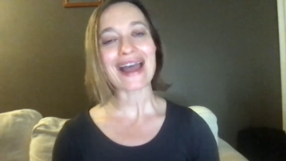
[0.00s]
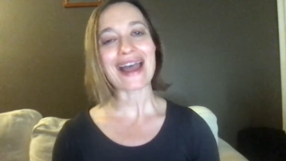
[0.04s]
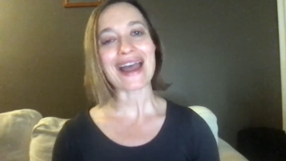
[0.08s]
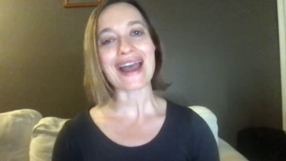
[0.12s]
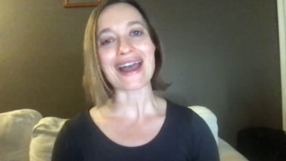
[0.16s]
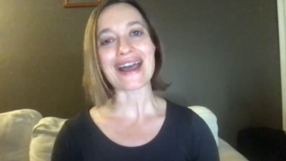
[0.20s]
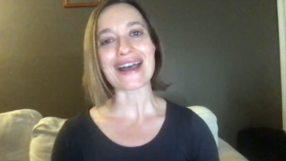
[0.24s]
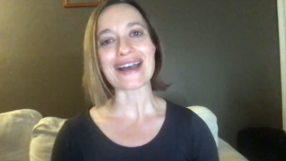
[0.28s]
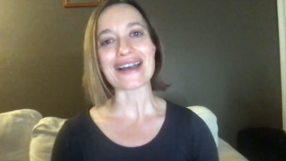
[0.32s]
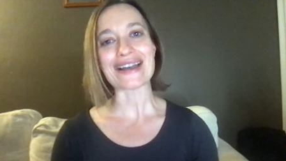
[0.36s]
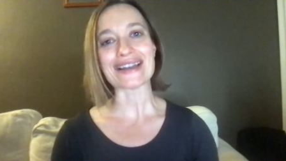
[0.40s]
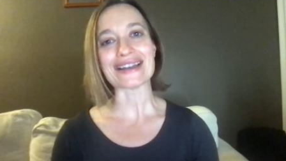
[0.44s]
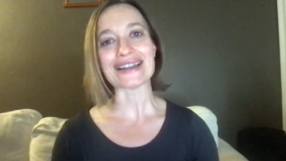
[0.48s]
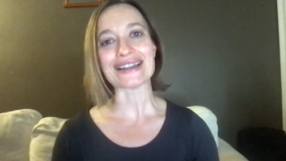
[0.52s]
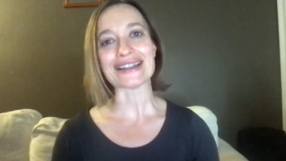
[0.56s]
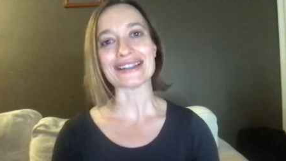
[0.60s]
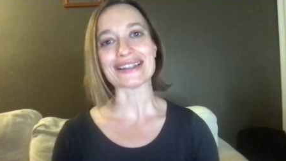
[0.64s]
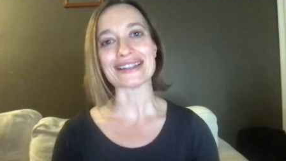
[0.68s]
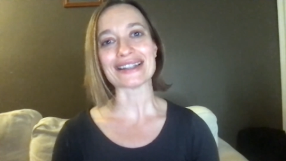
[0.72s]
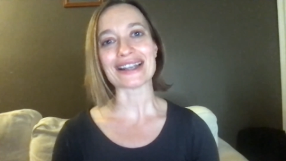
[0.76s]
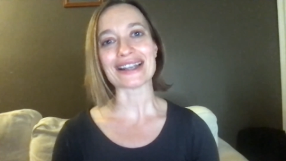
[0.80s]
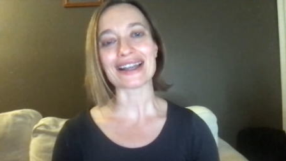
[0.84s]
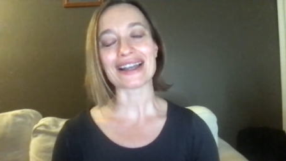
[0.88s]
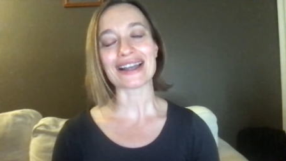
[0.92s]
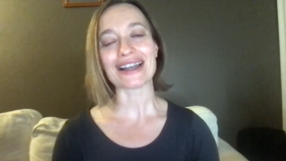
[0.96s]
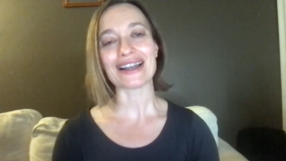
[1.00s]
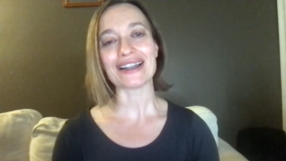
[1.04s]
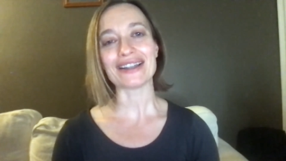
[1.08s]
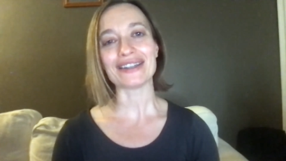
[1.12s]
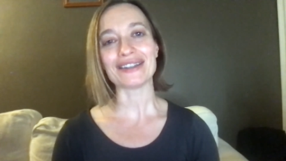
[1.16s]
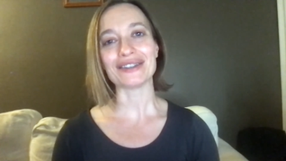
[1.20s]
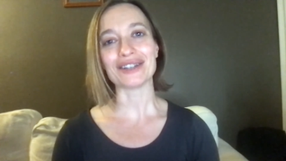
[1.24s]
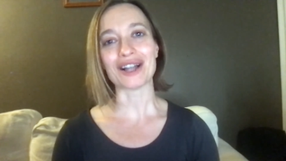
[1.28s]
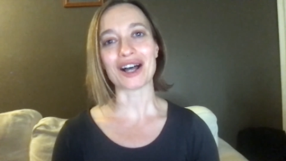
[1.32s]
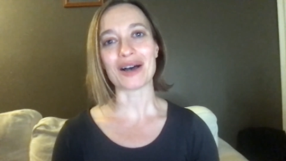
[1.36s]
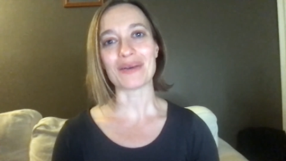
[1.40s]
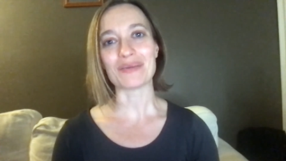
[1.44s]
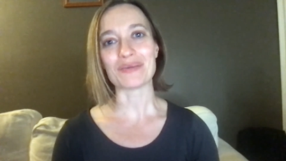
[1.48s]
and a
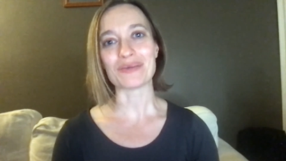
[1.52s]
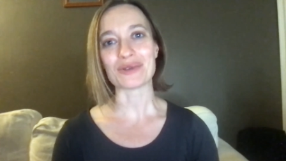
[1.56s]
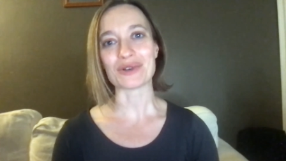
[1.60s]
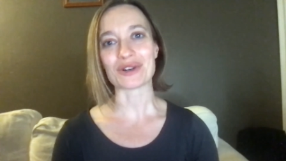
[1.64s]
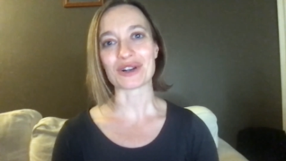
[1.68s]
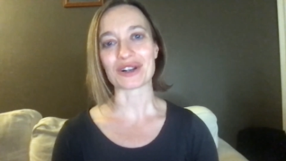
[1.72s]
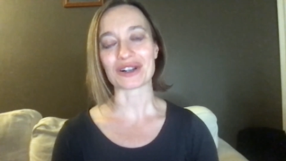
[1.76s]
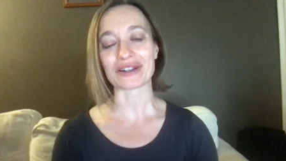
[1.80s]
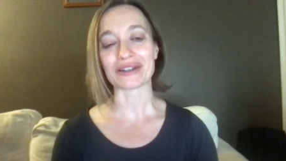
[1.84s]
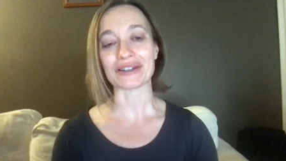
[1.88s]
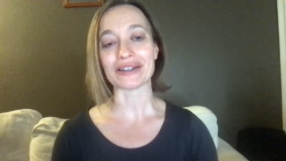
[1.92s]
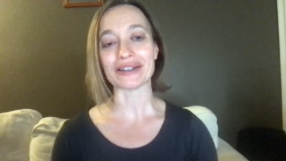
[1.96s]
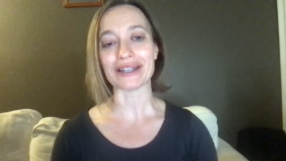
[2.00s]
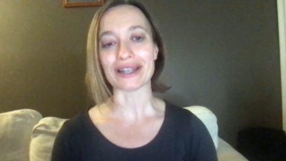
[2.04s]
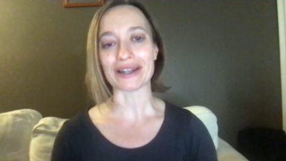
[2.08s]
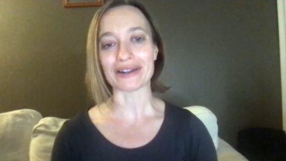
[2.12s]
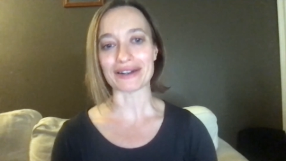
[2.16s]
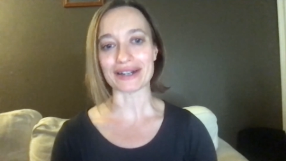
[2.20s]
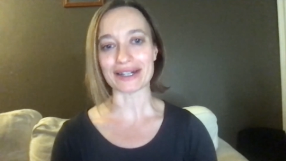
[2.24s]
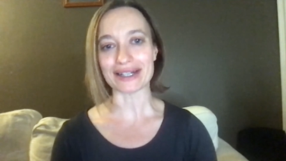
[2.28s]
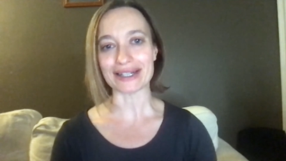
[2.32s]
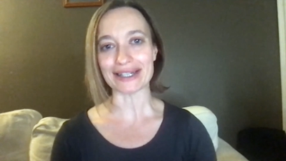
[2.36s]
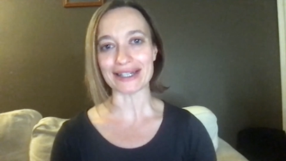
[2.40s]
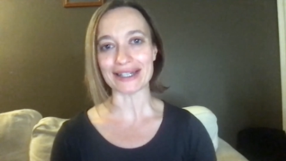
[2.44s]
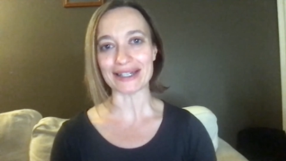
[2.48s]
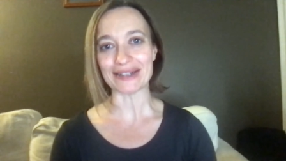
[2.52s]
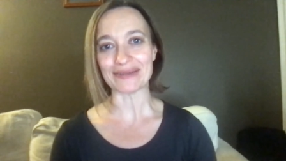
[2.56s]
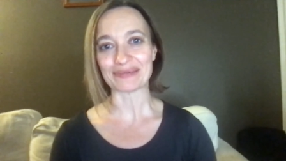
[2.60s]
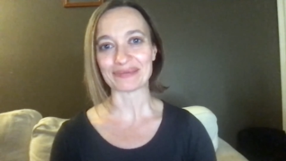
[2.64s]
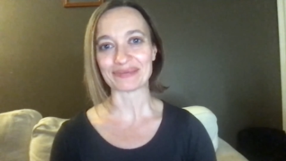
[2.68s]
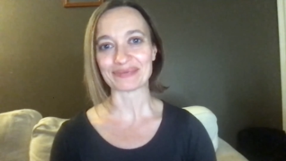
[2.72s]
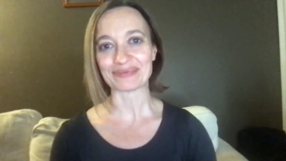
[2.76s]
lot more clarity.